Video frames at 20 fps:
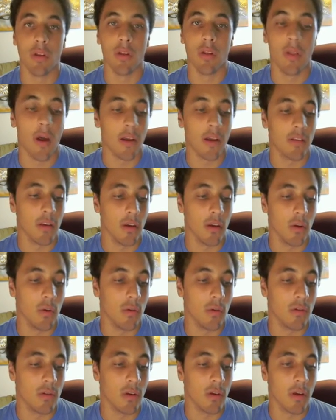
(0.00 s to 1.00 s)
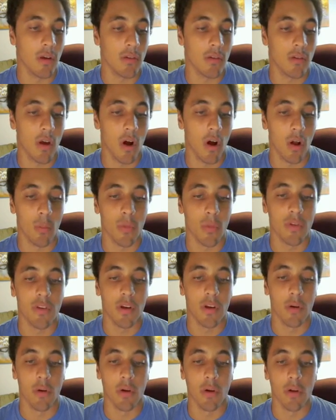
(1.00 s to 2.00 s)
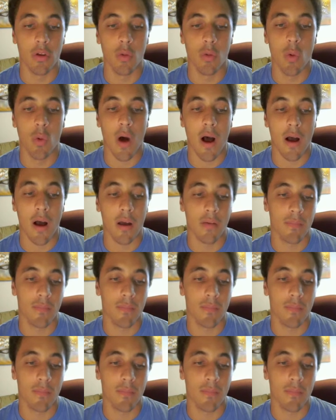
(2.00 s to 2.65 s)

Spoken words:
like to use is called Material UI.